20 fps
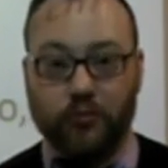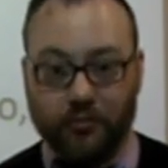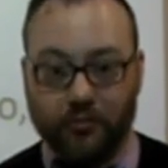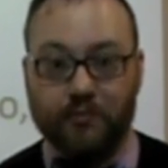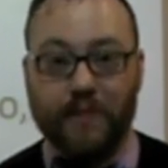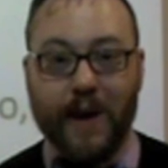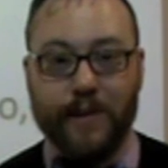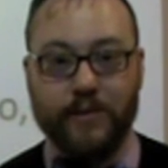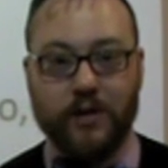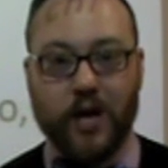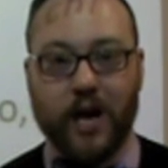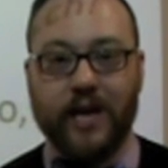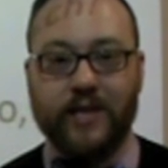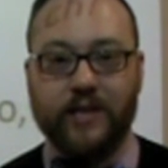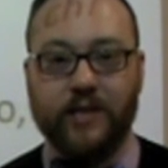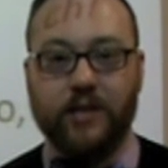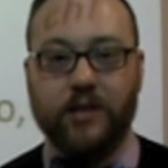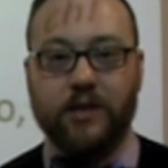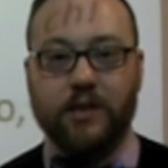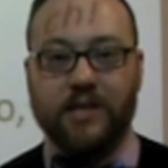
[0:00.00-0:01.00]

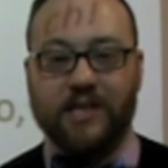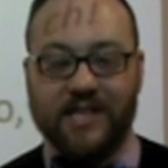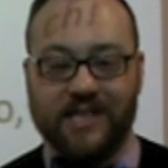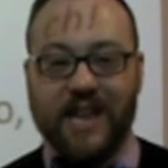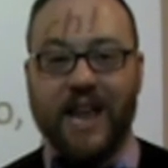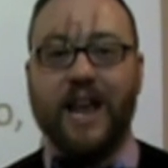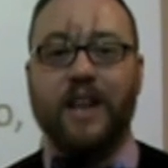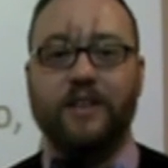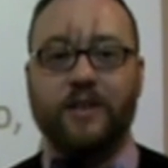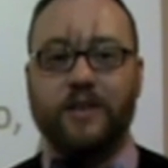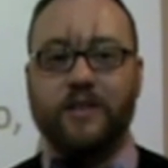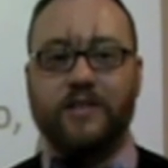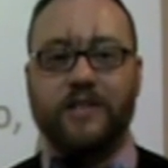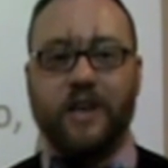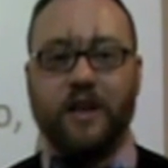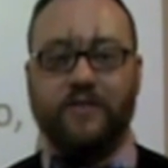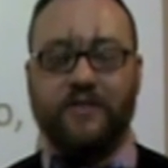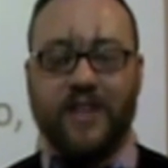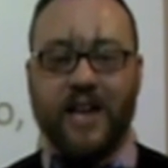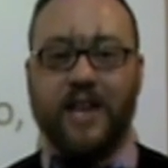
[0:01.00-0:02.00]
memorize it. Say it to
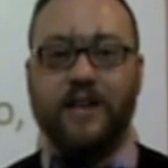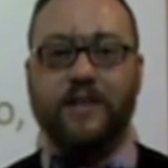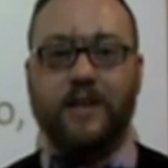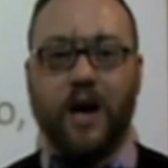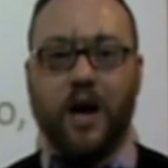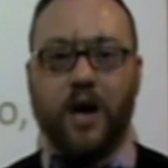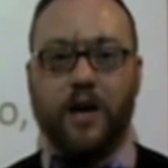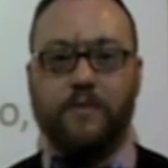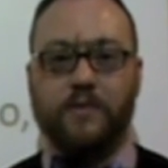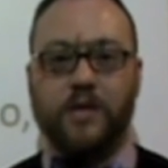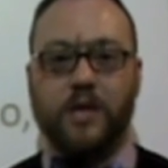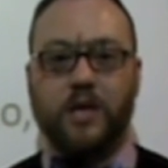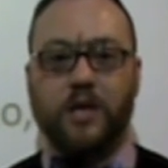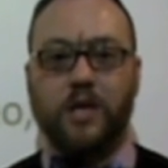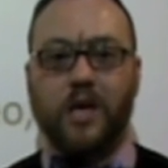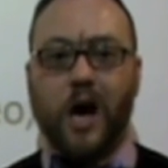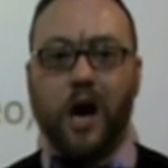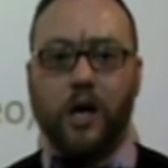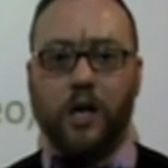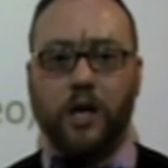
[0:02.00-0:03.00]
yourself 10 times.
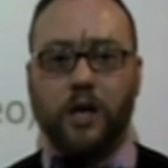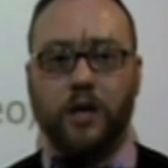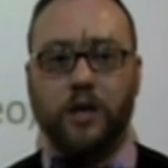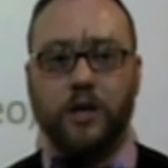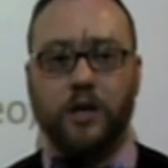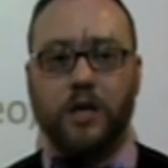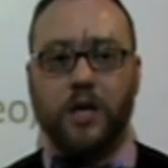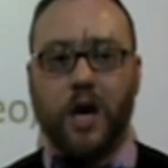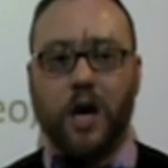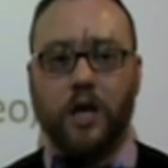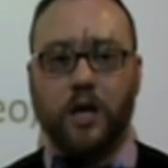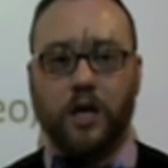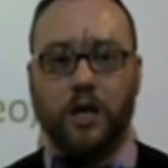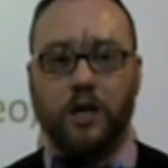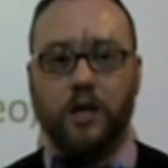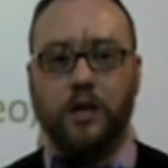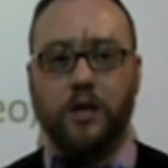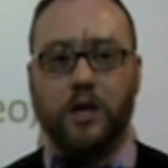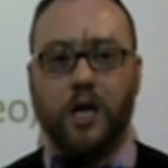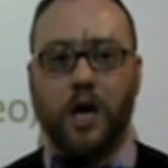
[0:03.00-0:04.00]
Ganga,
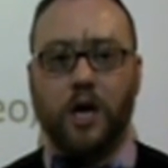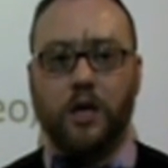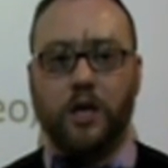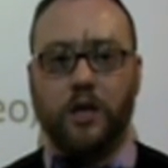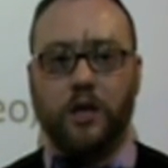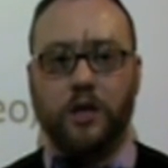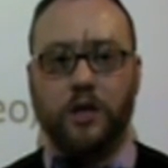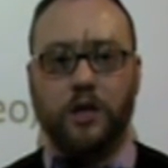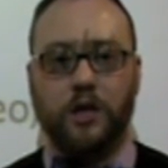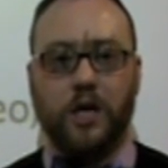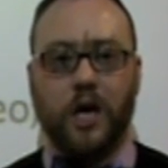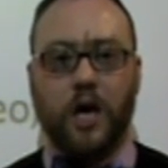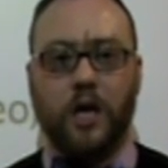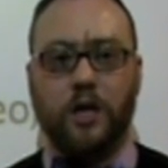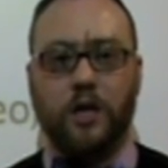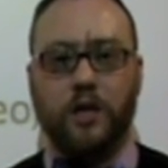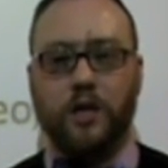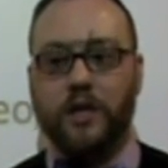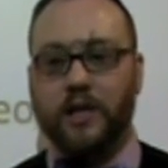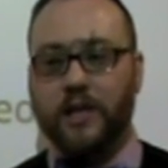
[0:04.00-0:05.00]
ganga, ganga,
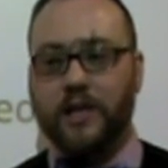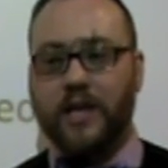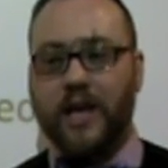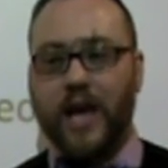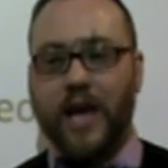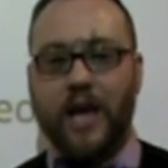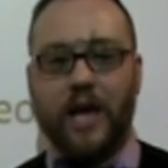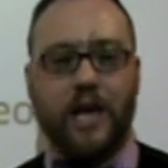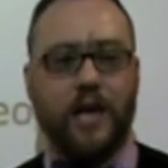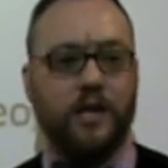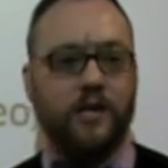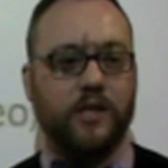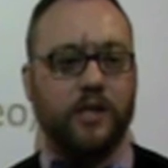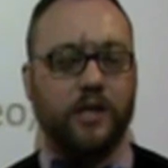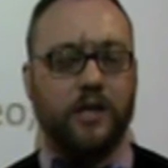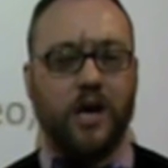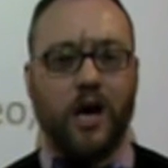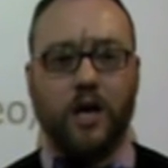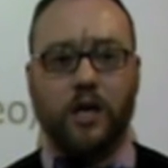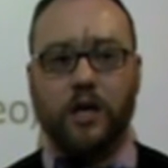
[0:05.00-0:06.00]
ganga. Gay to
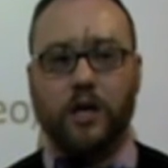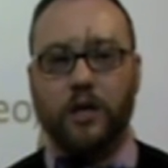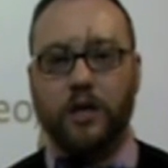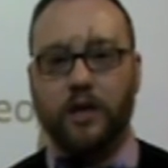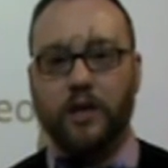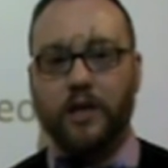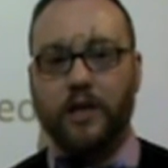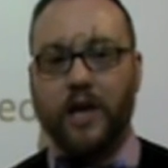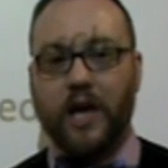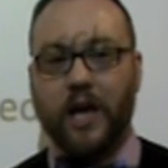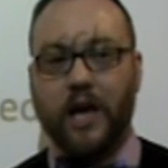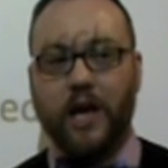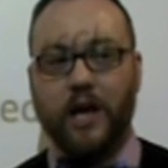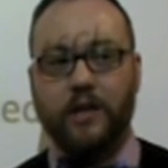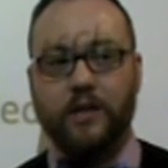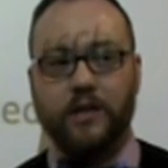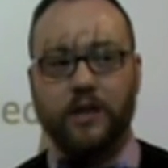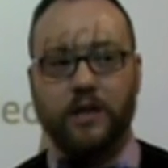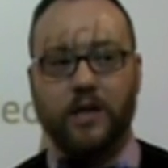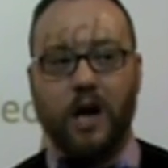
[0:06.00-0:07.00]
ganga,
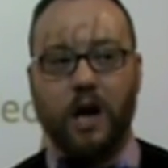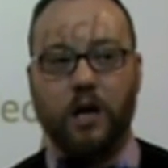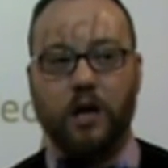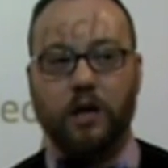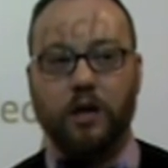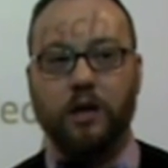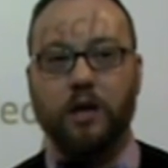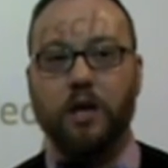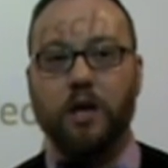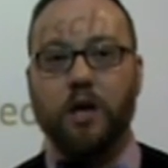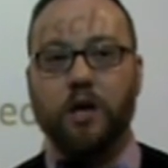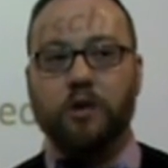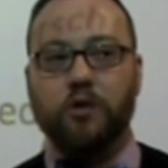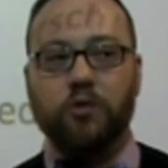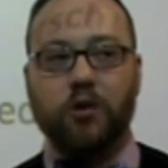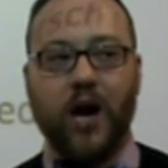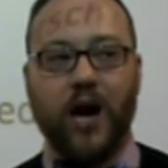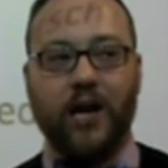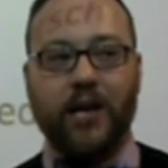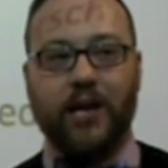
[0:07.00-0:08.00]
gay to ganga.
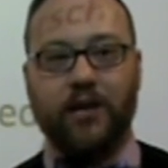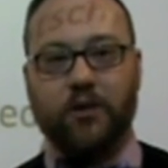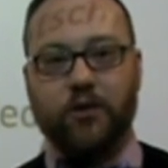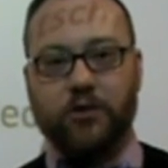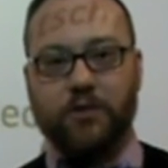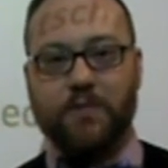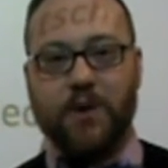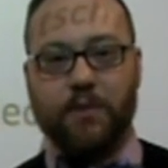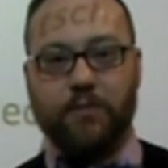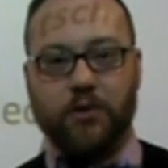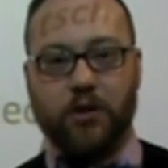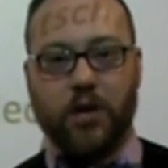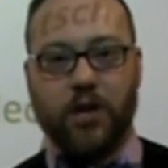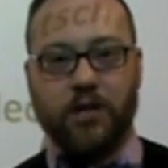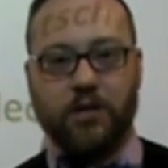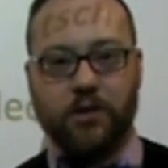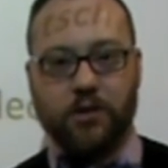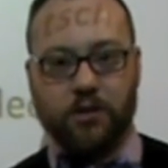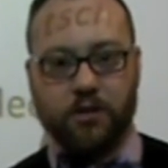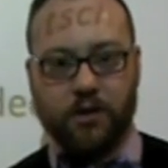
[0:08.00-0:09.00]
You've got to get those
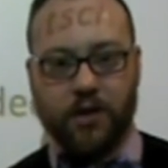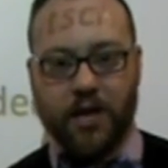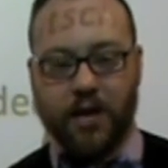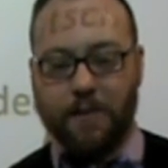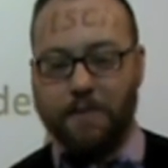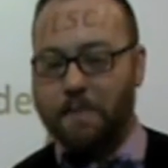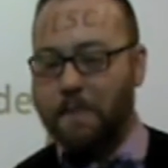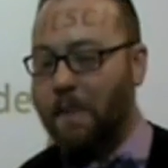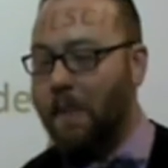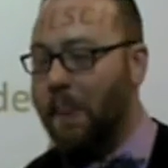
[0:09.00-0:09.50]
memorized, okay?